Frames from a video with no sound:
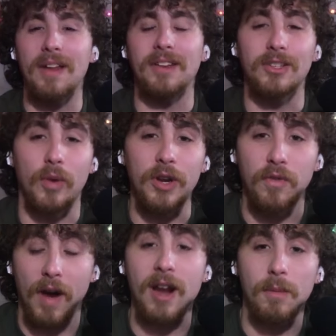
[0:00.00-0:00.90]
idea is when you
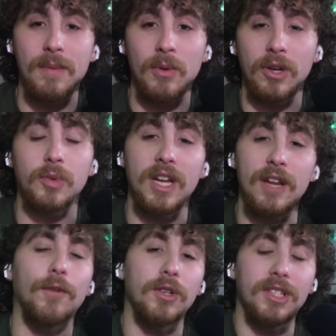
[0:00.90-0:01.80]
fire people, because when
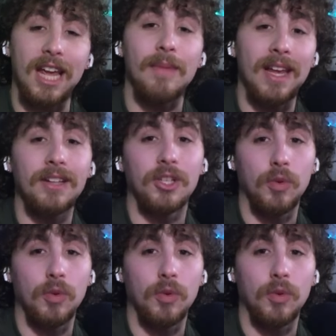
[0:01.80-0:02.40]
he first came into